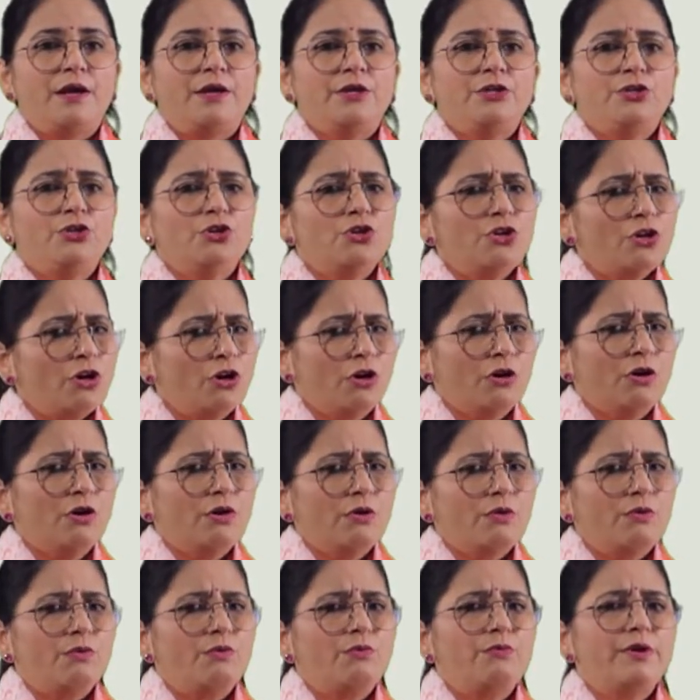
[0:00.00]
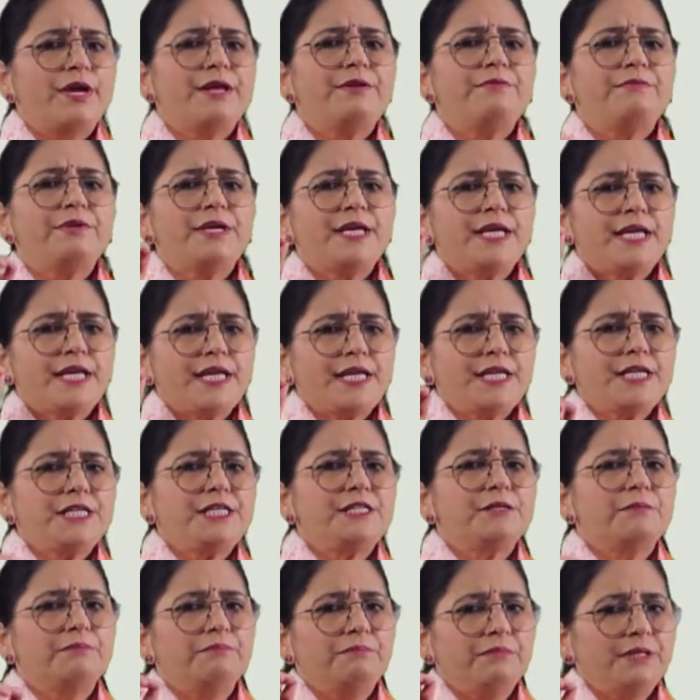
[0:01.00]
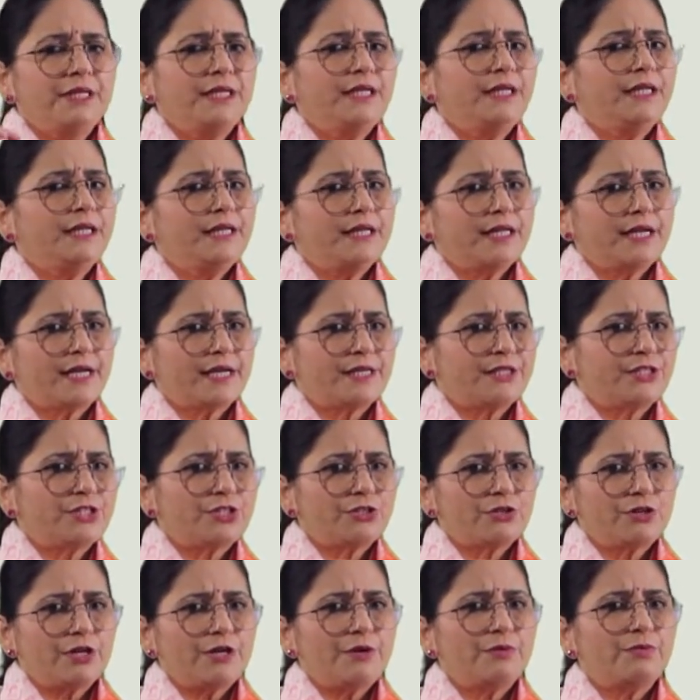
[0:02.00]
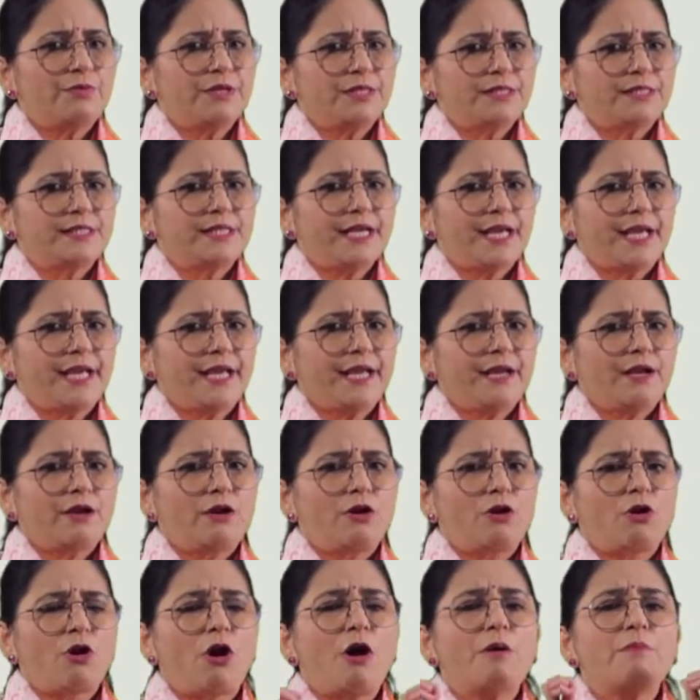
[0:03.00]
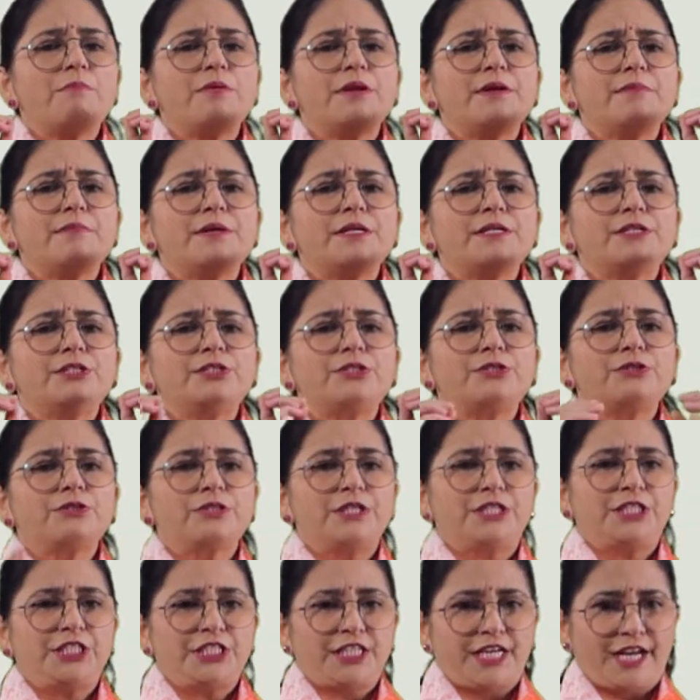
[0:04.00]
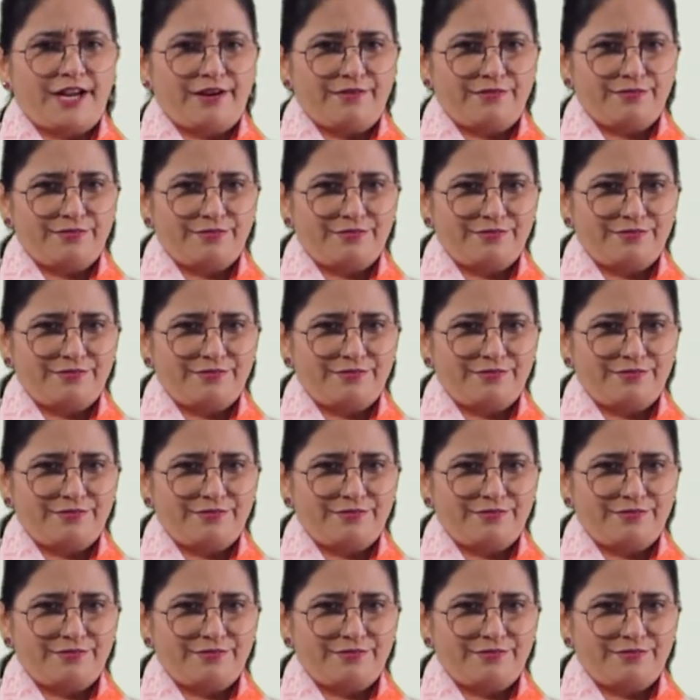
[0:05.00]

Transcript: You know, when we eat a meal in a restaurant, we say, compliments to the chef.